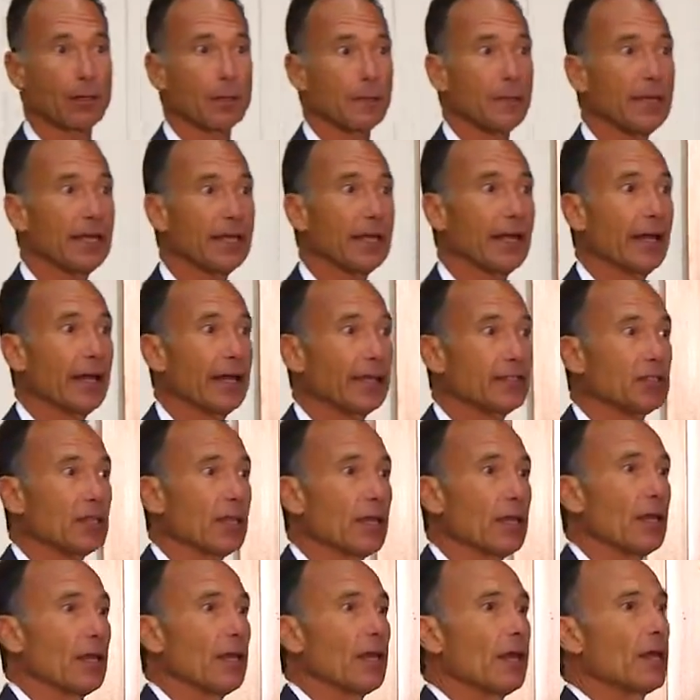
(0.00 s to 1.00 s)
because
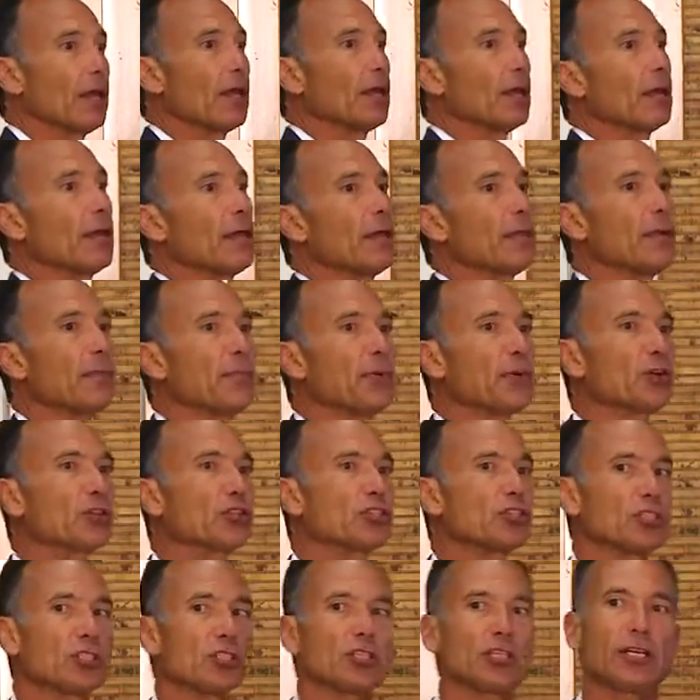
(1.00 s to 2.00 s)
the
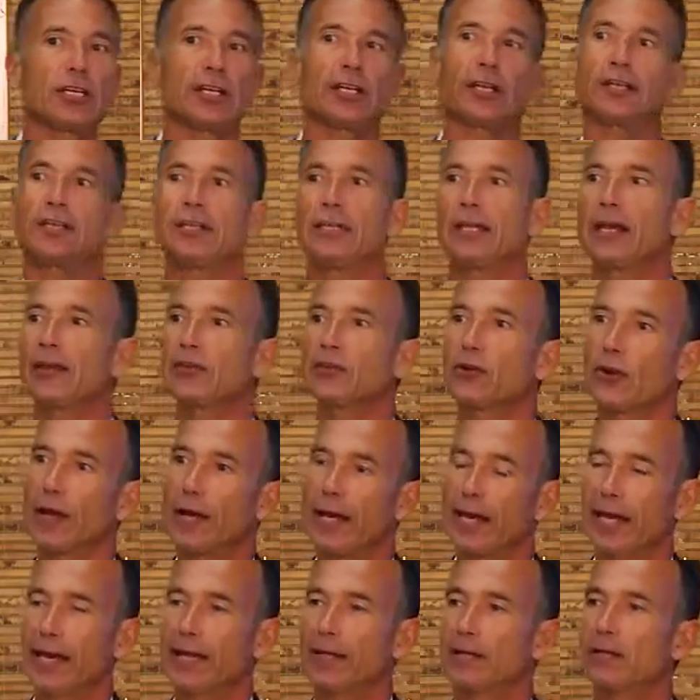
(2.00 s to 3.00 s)
person sitting at the other
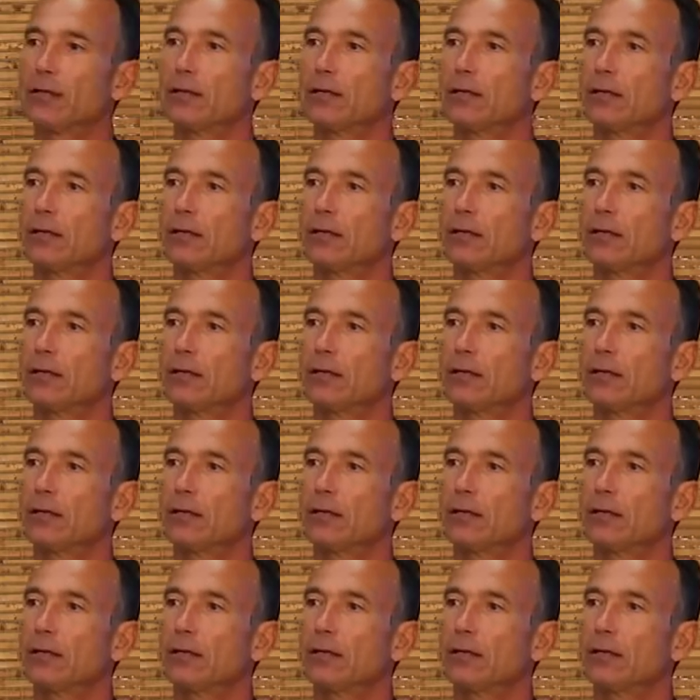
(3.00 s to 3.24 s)
end